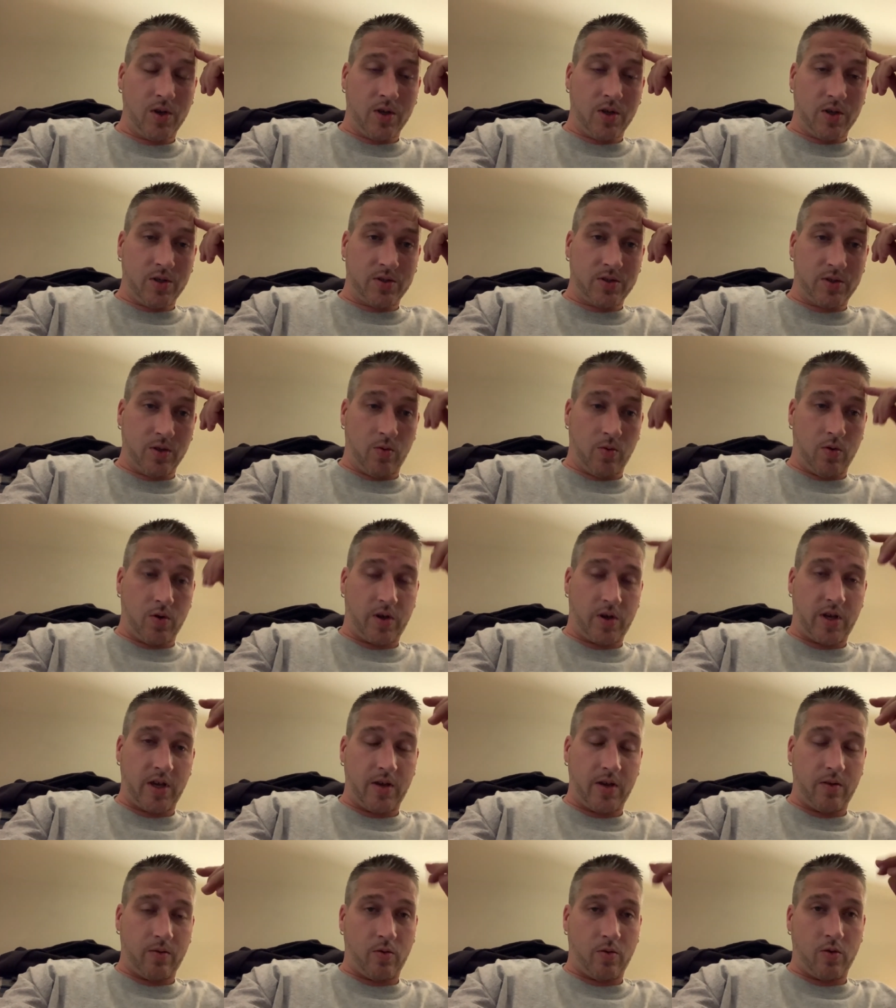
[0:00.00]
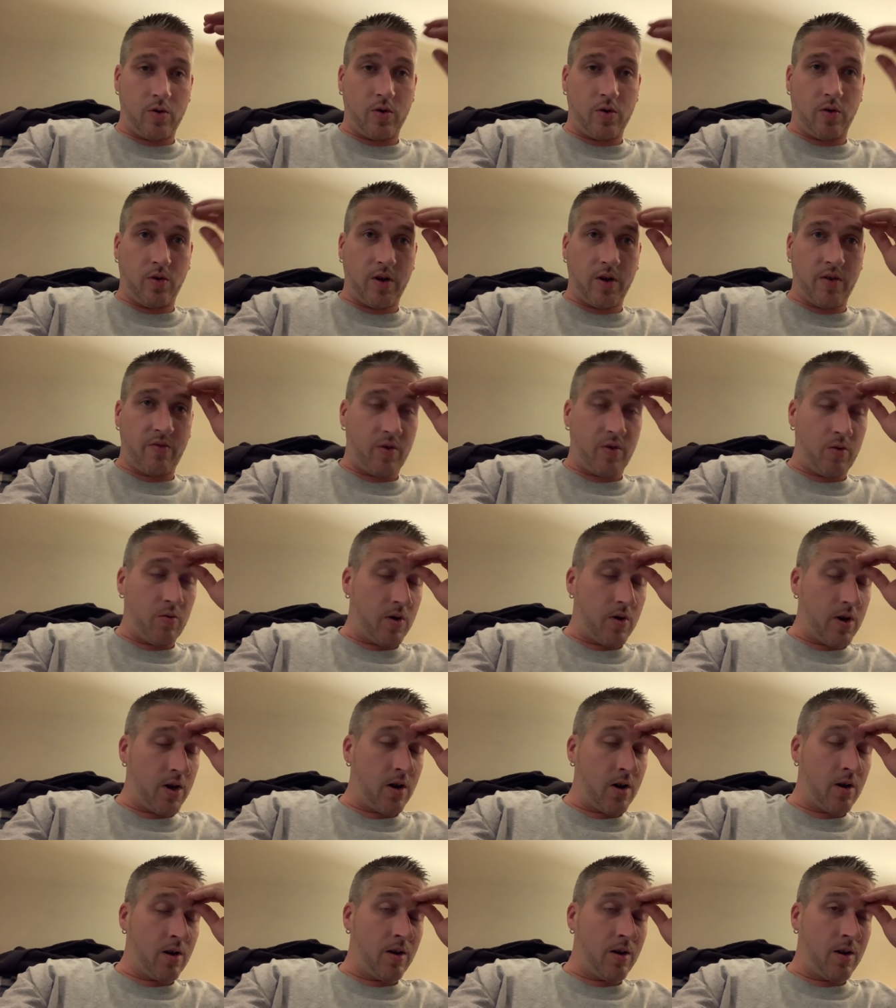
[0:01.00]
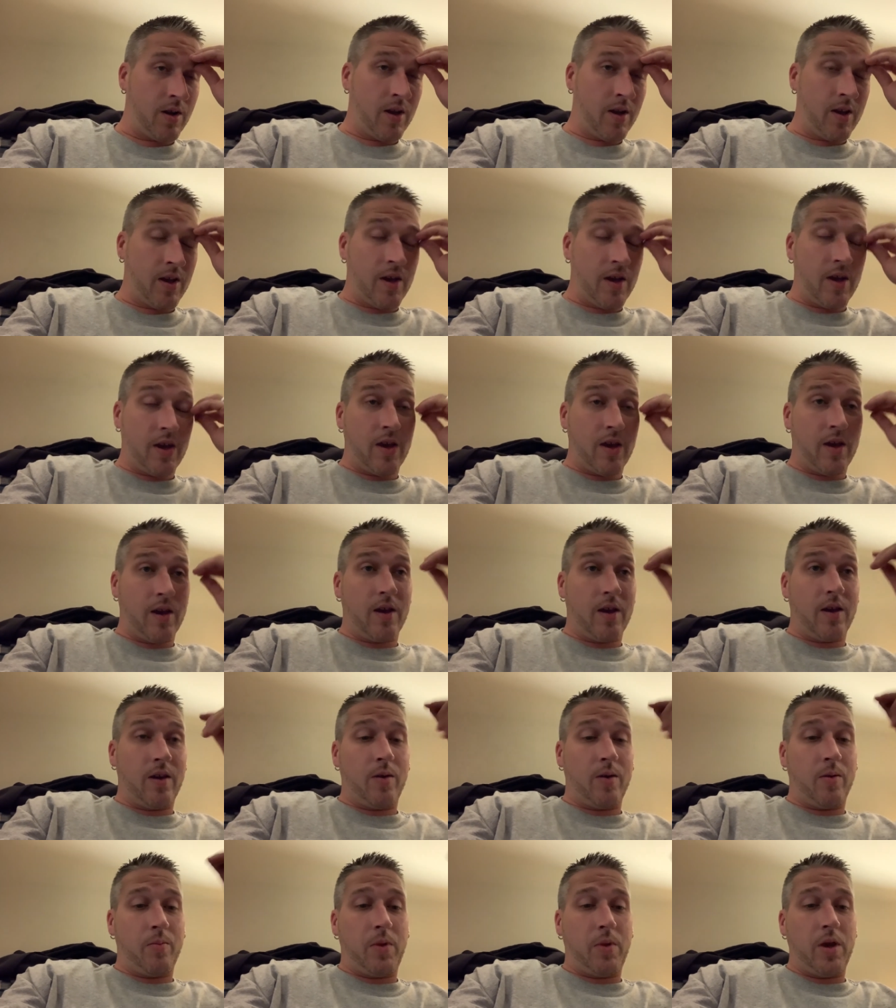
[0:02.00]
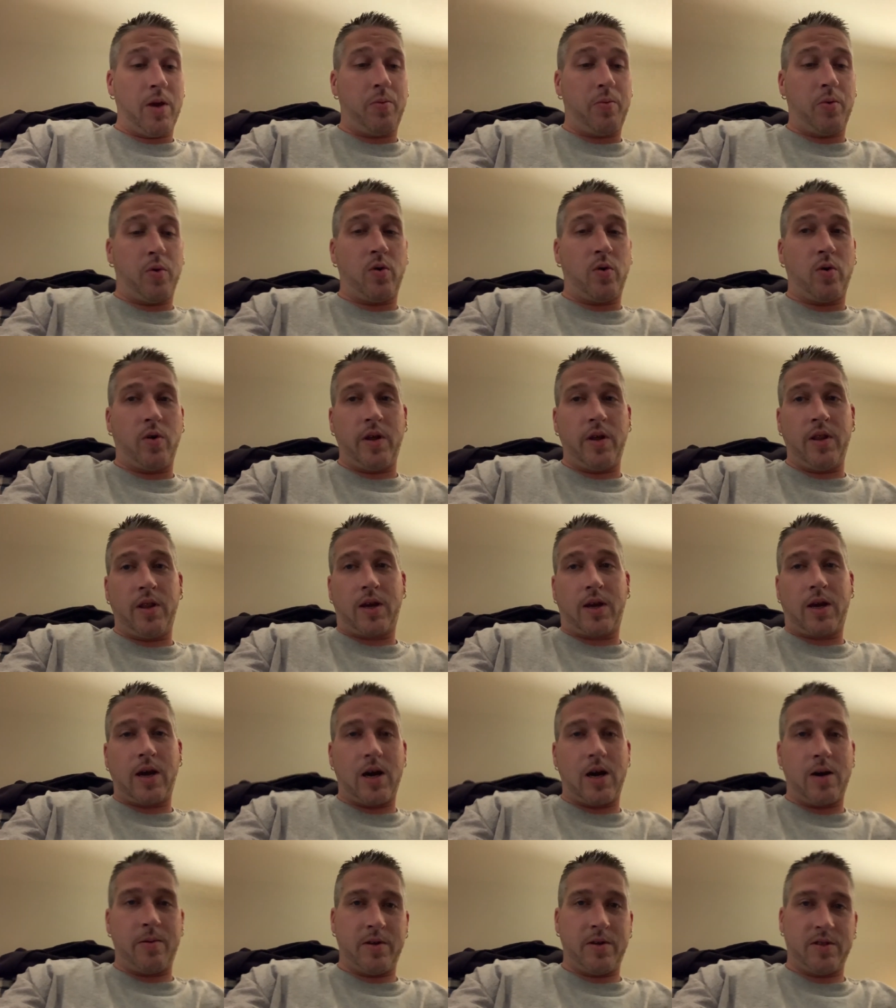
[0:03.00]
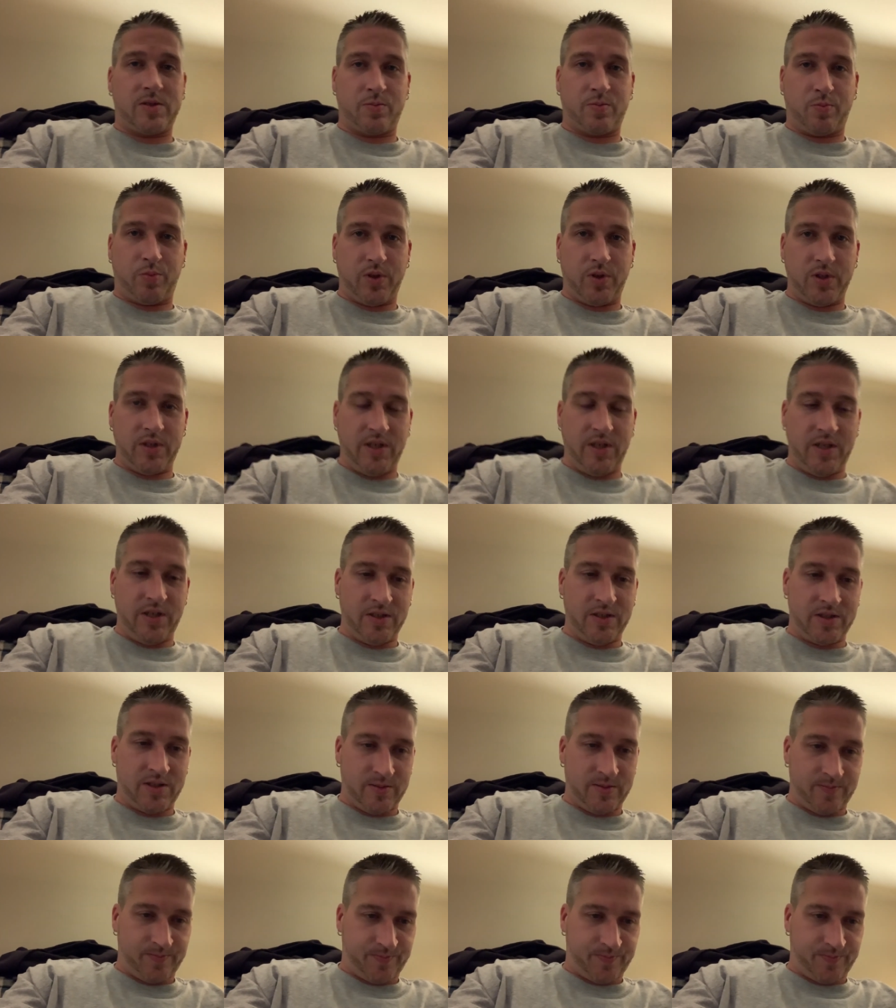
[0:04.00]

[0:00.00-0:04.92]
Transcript: So it won't get oil everywhere people in the comments, please,